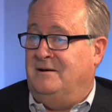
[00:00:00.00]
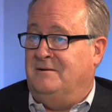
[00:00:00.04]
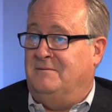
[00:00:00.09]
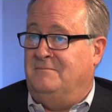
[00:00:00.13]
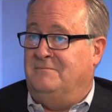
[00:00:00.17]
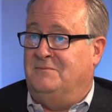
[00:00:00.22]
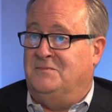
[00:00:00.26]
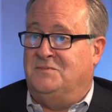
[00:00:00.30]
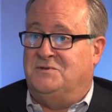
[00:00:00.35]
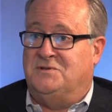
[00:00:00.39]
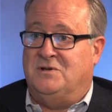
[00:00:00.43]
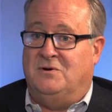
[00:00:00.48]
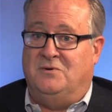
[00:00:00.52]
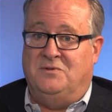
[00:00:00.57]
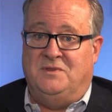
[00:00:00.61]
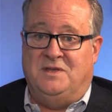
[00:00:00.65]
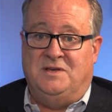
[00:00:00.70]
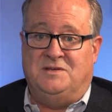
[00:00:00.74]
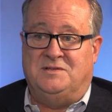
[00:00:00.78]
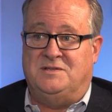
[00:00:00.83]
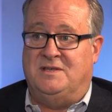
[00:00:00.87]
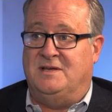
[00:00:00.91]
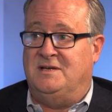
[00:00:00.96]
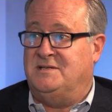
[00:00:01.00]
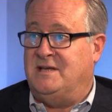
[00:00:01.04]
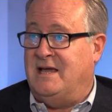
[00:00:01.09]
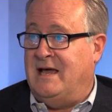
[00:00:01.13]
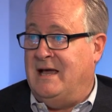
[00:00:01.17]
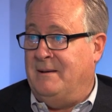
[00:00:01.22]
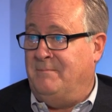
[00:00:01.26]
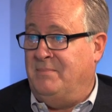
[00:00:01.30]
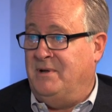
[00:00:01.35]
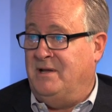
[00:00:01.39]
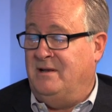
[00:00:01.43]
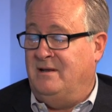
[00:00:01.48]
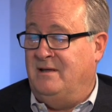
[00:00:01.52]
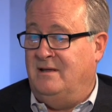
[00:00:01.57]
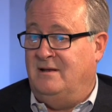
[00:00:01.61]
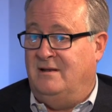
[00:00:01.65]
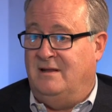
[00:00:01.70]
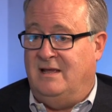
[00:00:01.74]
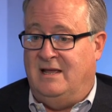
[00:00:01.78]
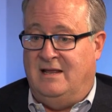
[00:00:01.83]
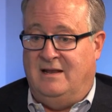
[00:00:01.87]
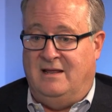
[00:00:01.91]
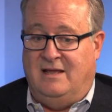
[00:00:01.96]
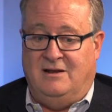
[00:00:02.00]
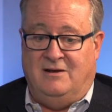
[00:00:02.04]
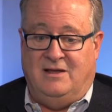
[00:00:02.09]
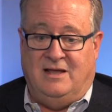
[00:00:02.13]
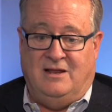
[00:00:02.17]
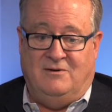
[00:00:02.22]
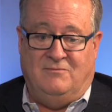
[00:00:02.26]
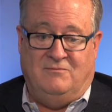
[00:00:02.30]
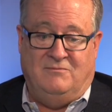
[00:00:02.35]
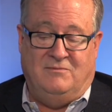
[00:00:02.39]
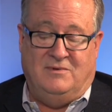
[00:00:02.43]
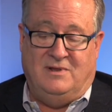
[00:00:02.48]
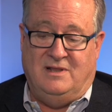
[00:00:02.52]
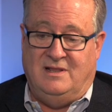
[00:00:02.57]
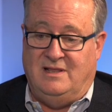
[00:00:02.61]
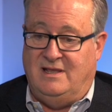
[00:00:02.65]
So these things happen, and